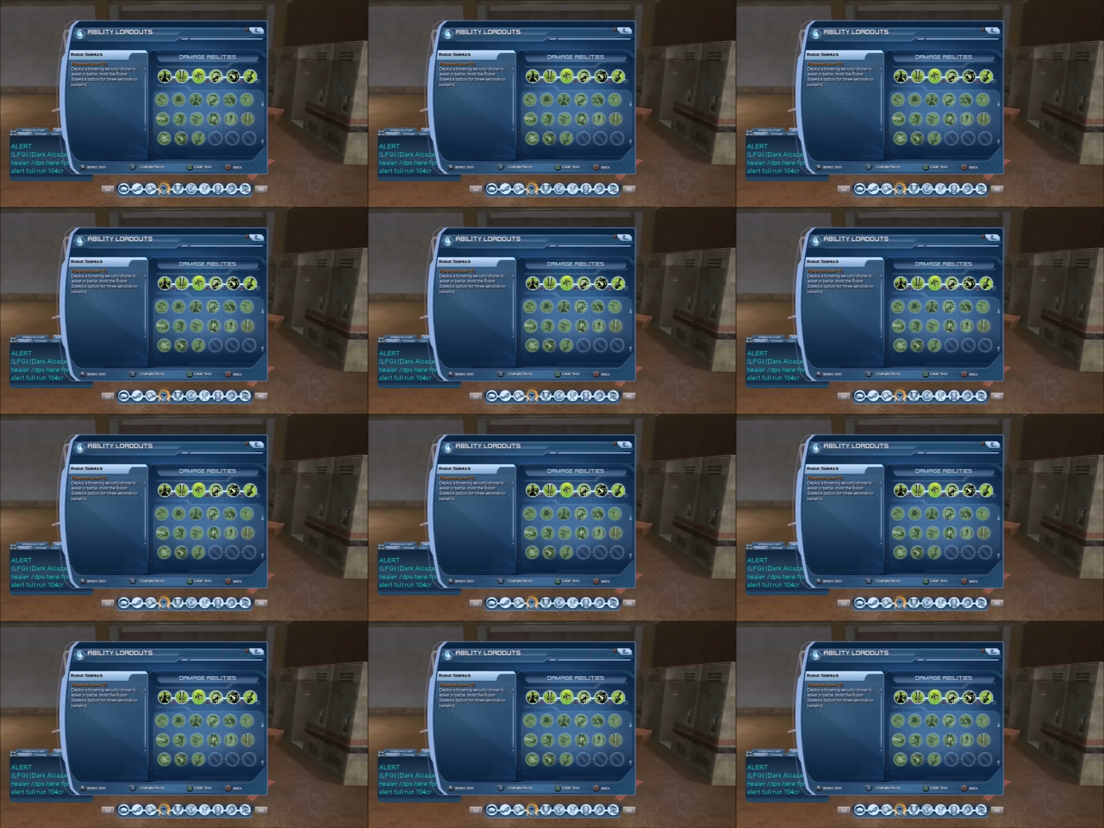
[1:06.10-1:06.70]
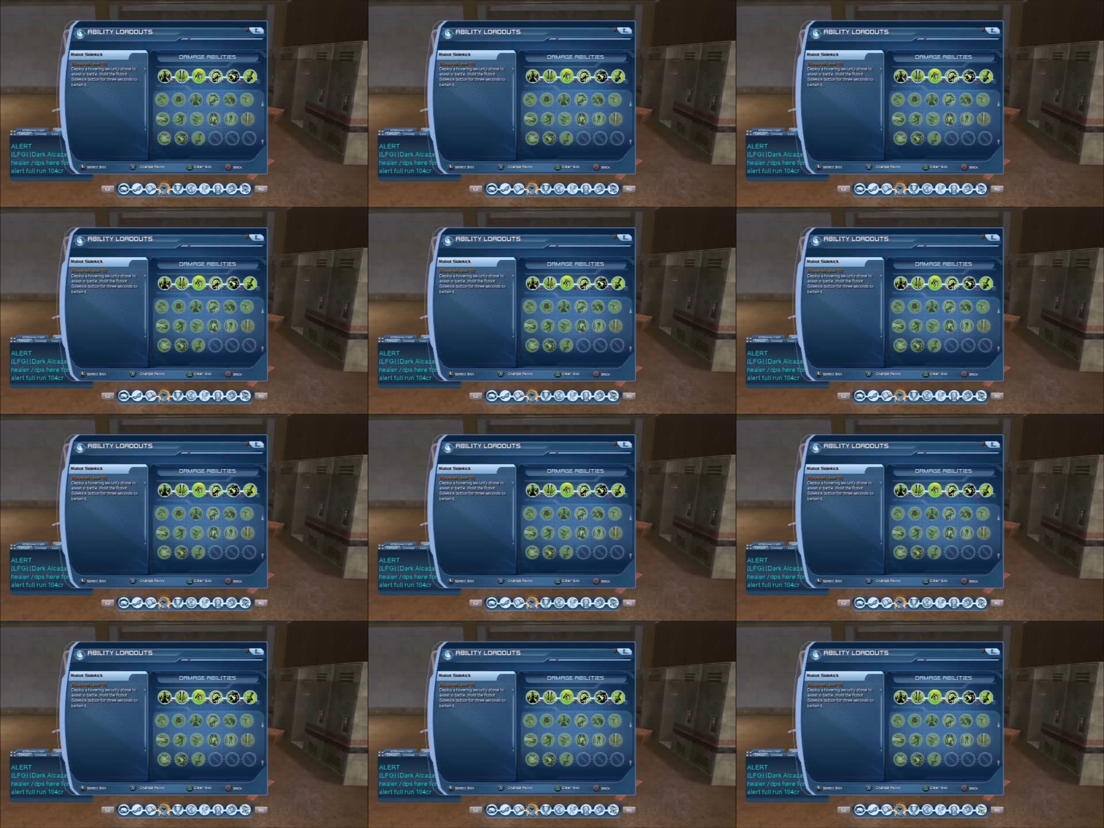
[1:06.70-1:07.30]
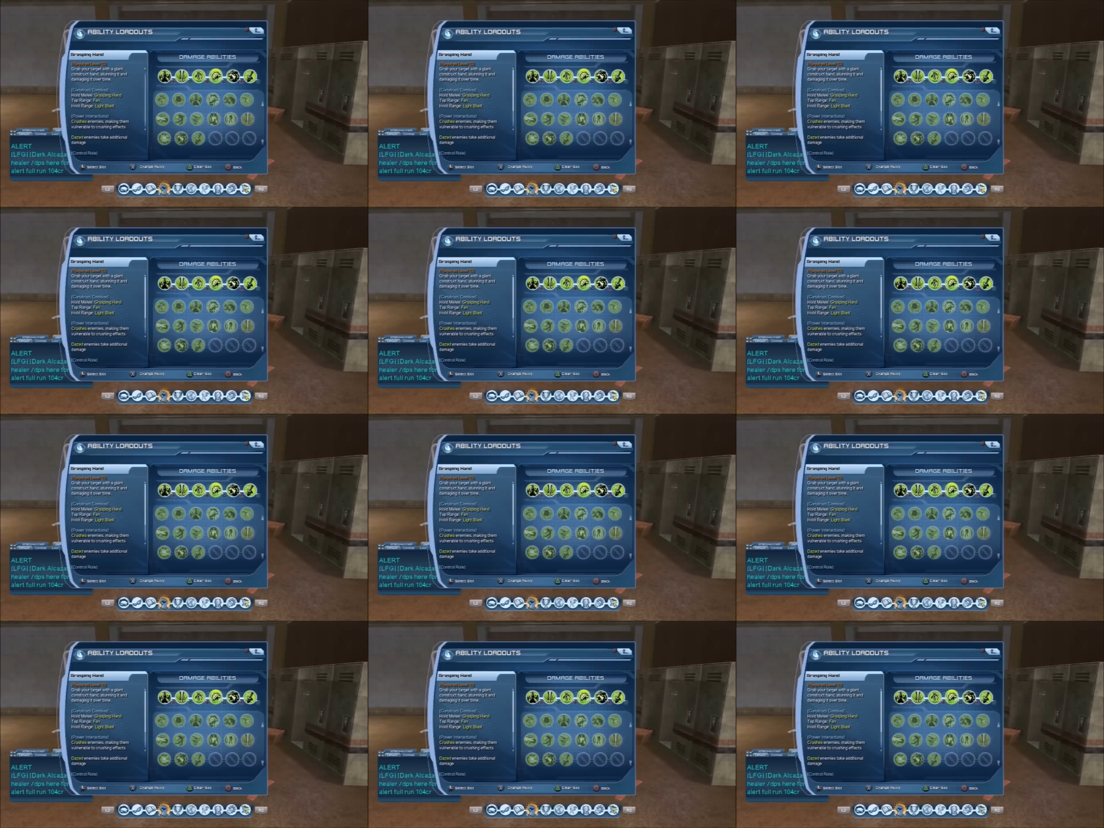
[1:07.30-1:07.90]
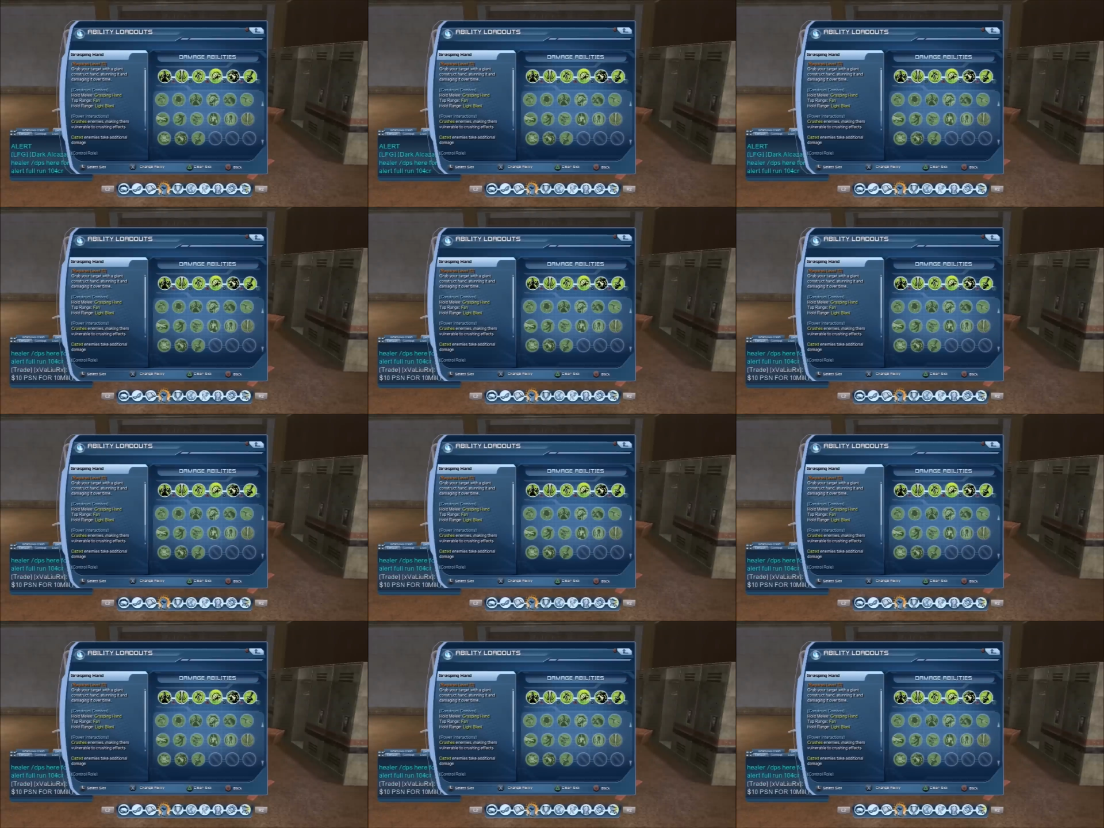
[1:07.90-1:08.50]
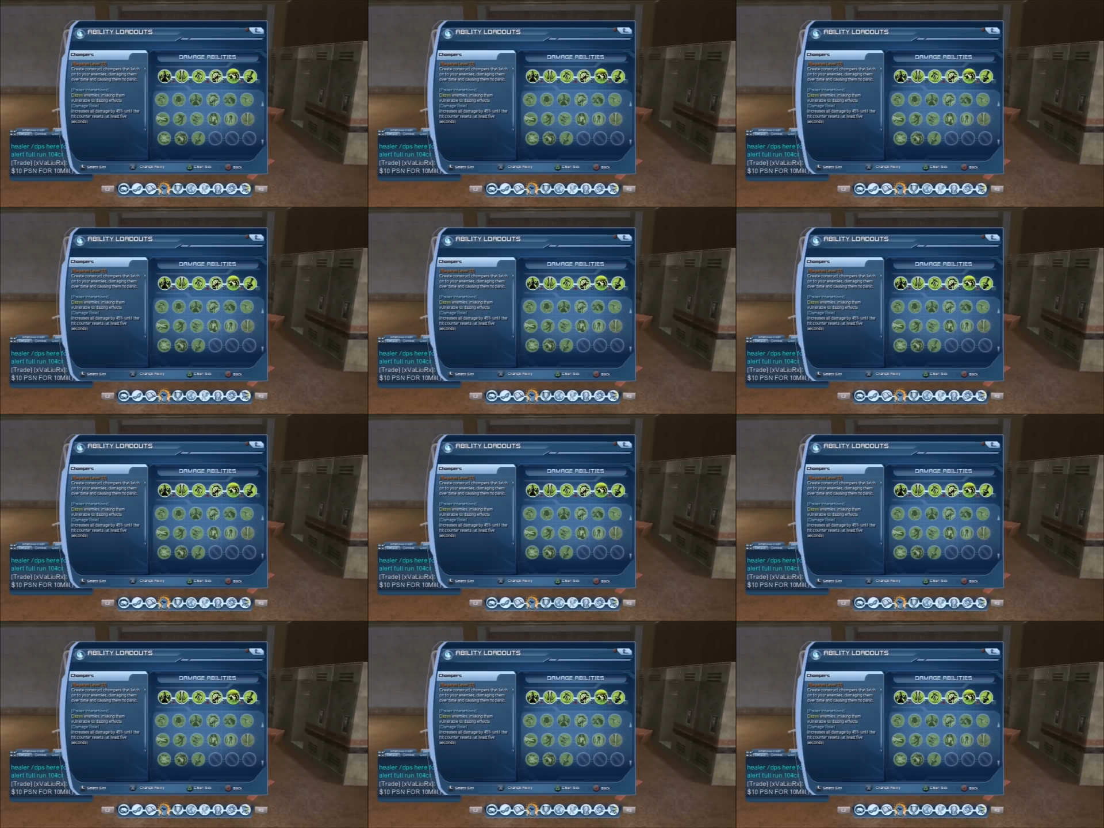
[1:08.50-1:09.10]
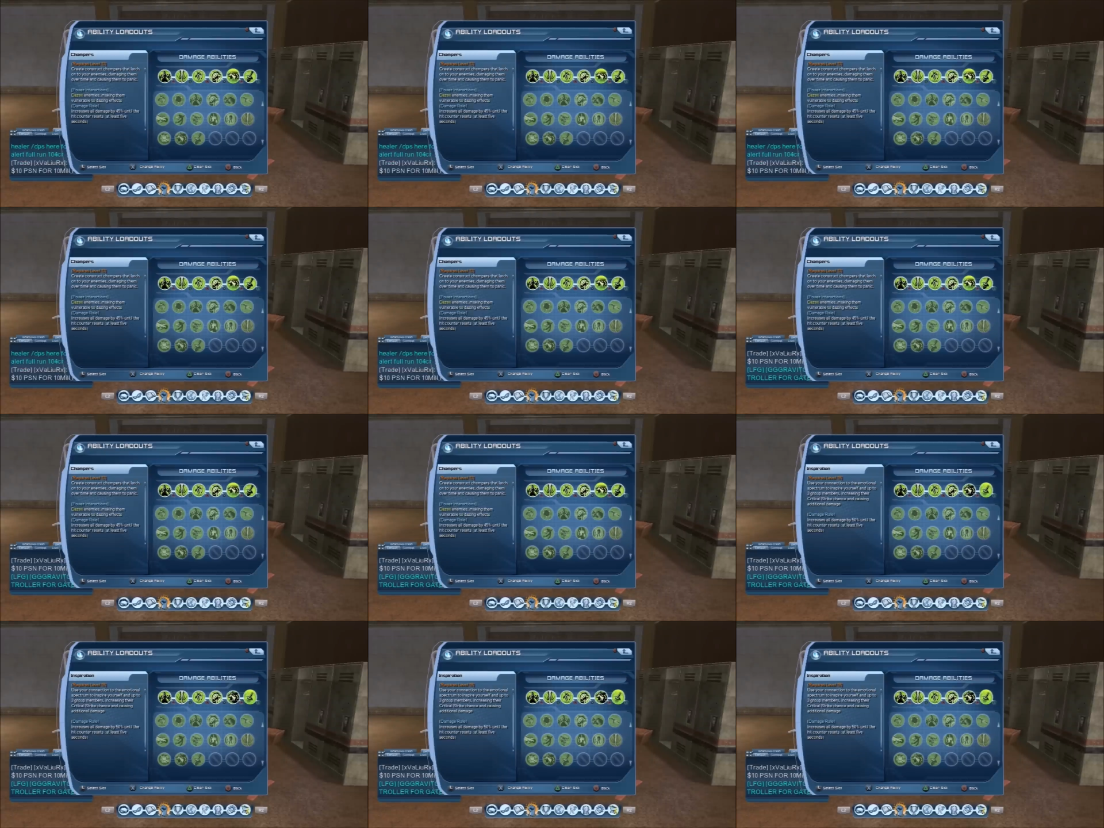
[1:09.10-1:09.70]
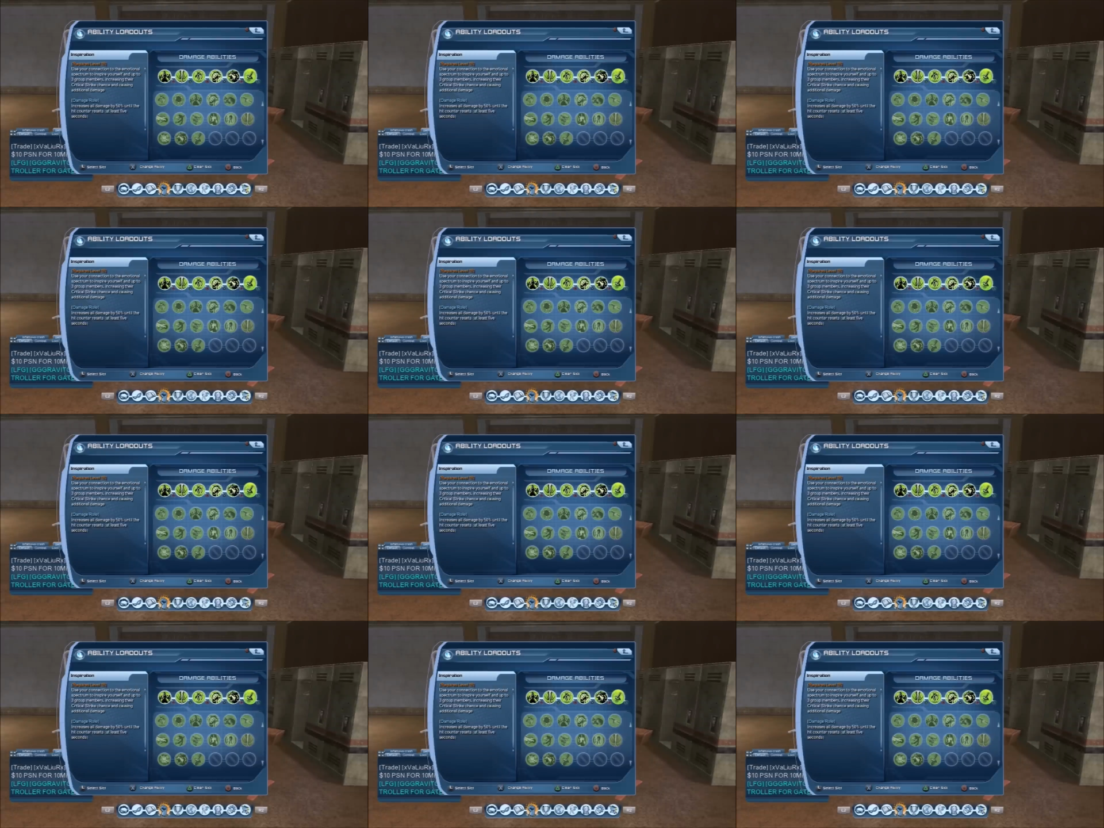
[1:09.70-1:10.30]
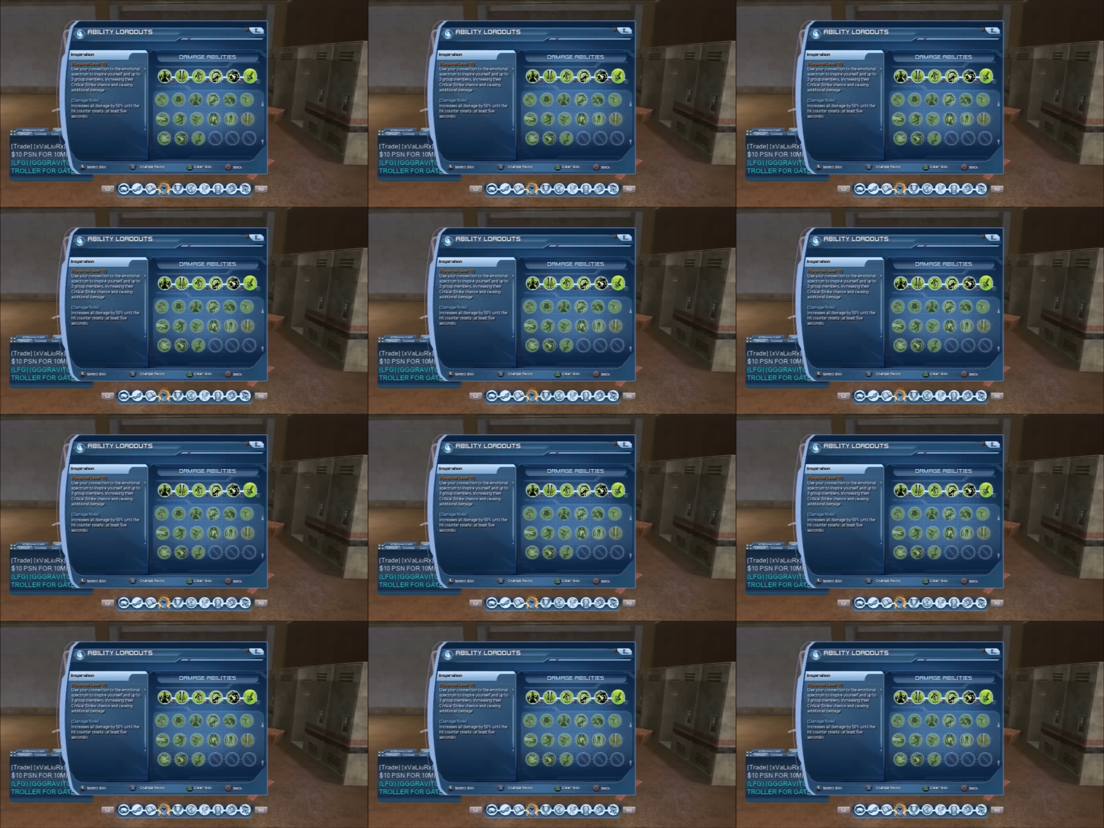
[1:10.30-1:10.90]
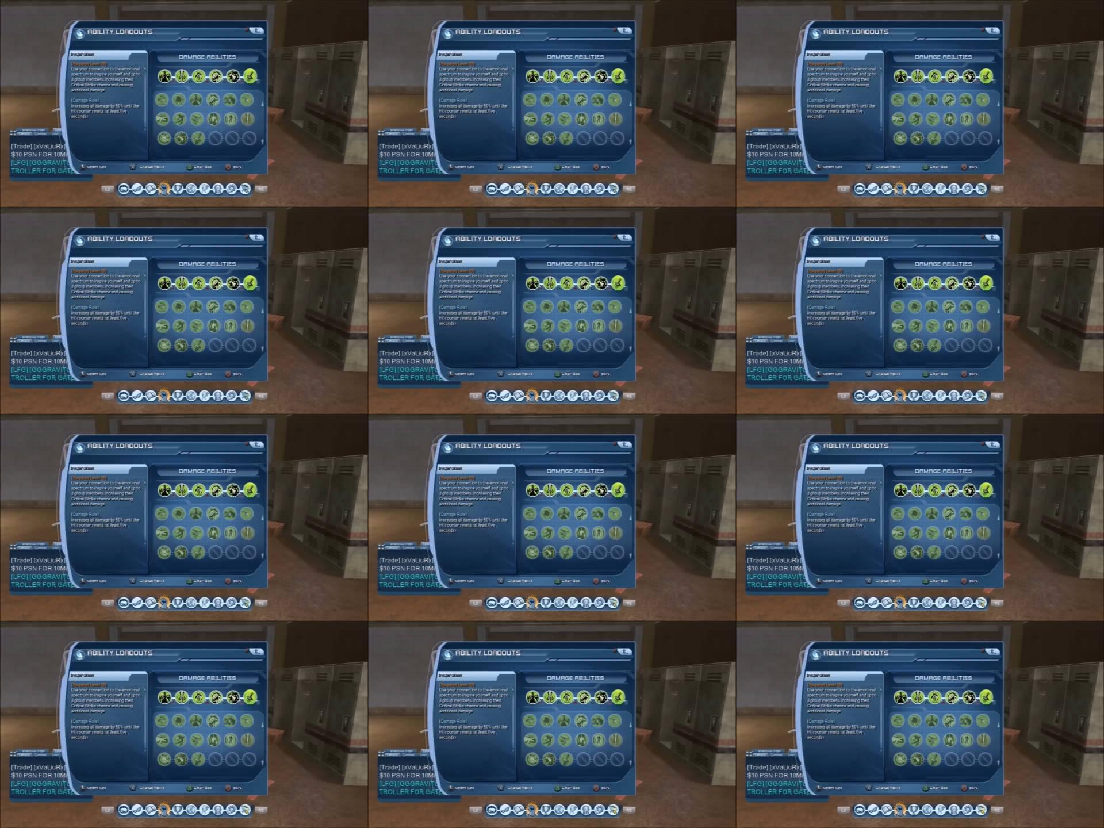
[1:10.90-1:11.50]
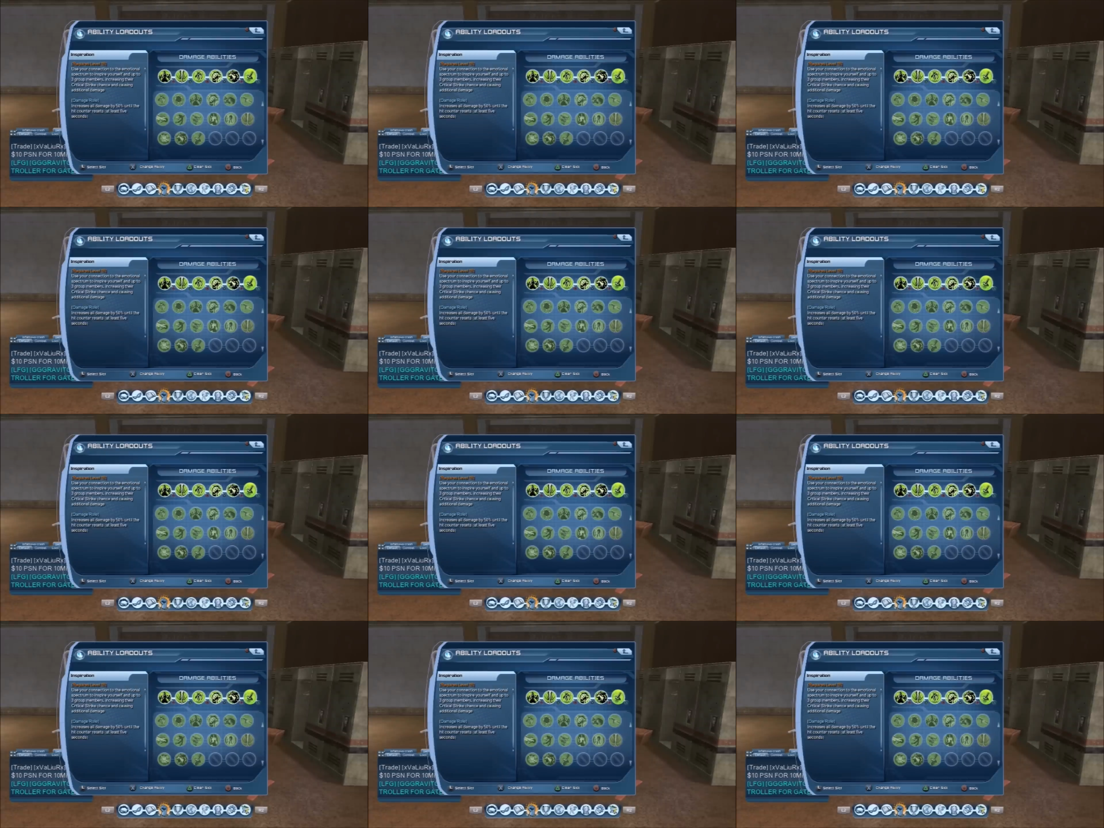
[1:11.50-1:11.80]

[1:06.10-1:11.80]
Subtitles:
(no speaker visible)